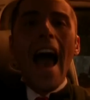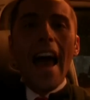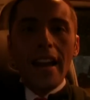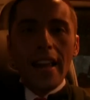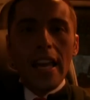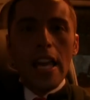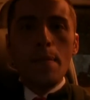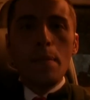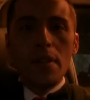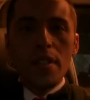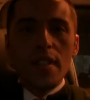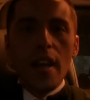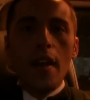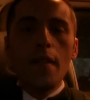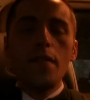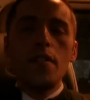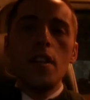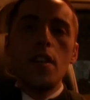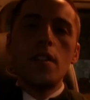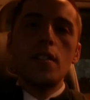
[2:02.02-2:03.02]
and keep a
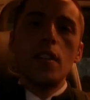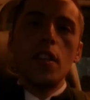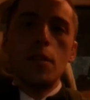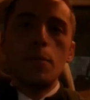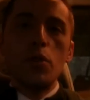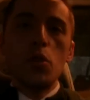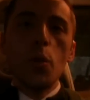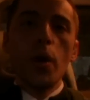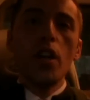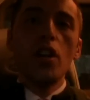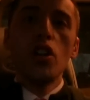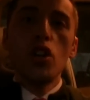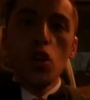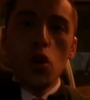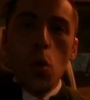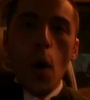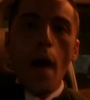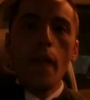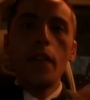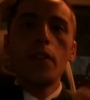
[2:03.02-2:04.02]
safe distance between
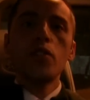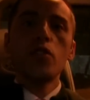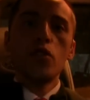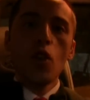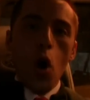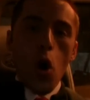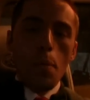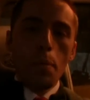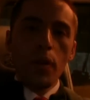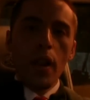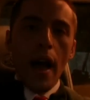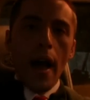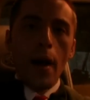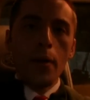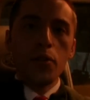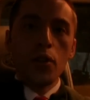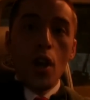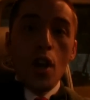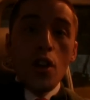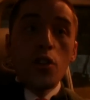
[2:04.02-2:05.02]
you and the
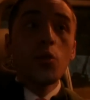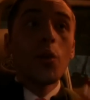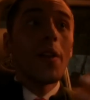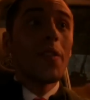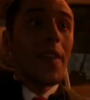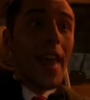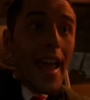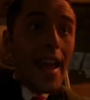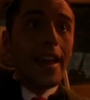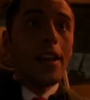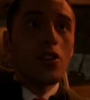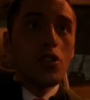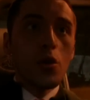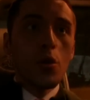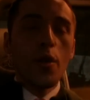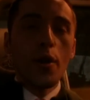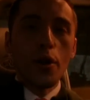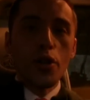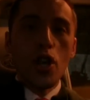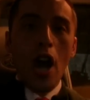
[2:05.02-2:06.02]
snowplows so that they can
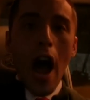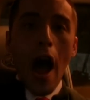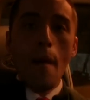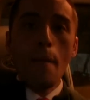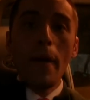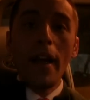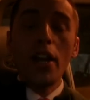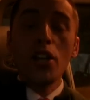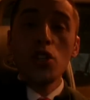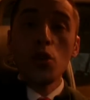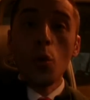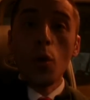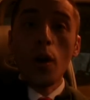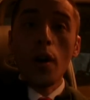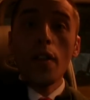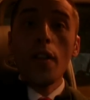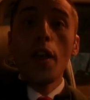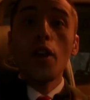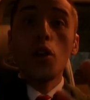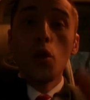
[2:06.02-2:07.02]
do their job, make
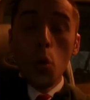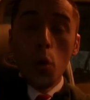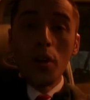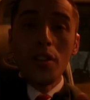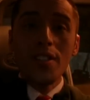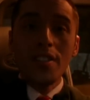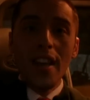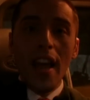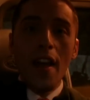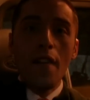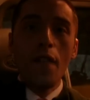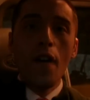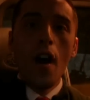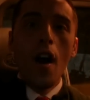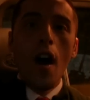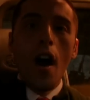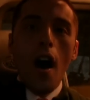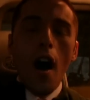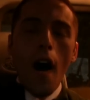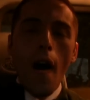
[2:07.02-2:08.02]
sure that you are safe
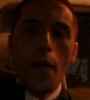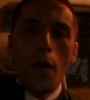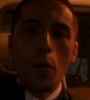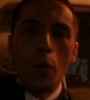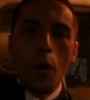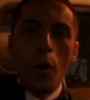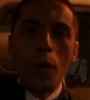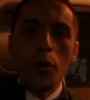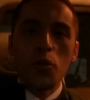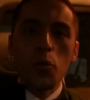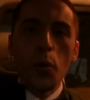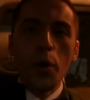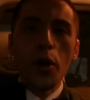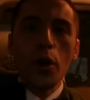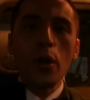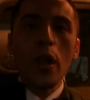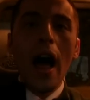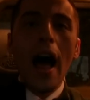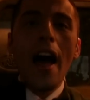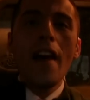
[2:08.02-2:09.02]
on the roads.
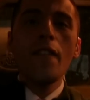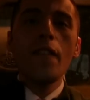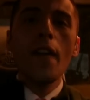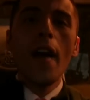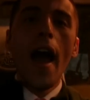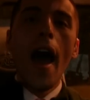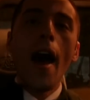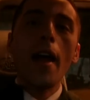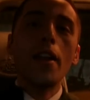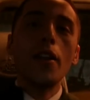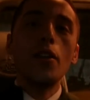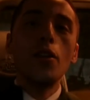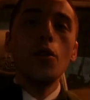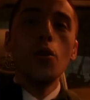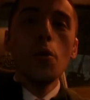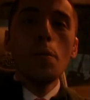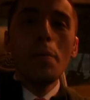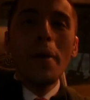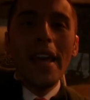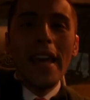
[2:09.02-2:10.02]
We're live at
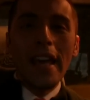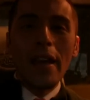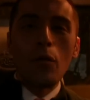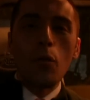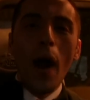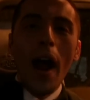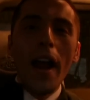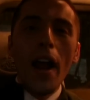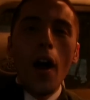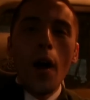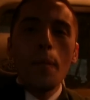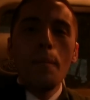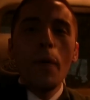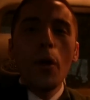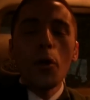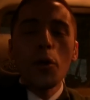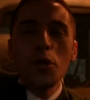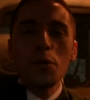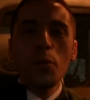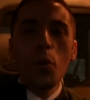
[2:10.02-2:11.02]
UB, right on
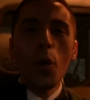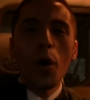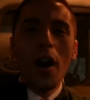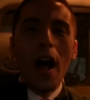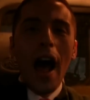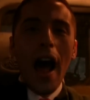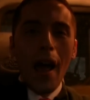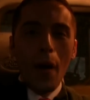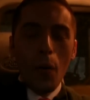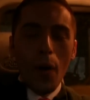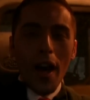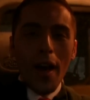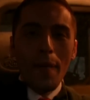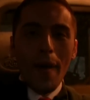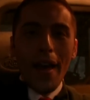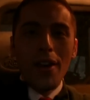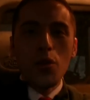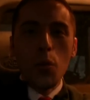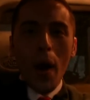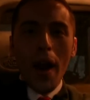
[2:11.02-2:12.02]
Millersport
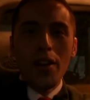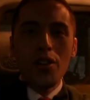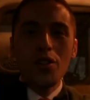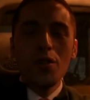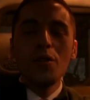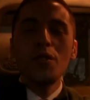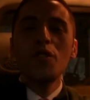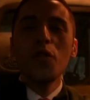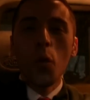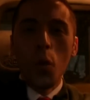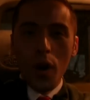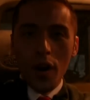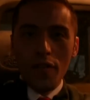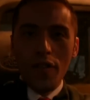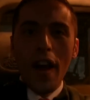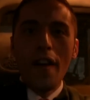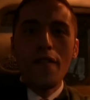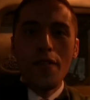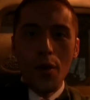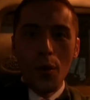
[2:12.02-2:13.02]
Highway, Ed Drantch News 4
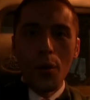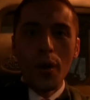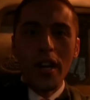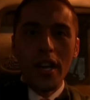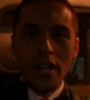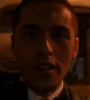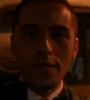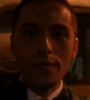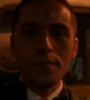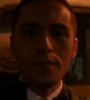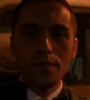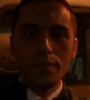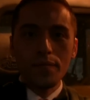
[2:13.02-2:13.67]
at 530.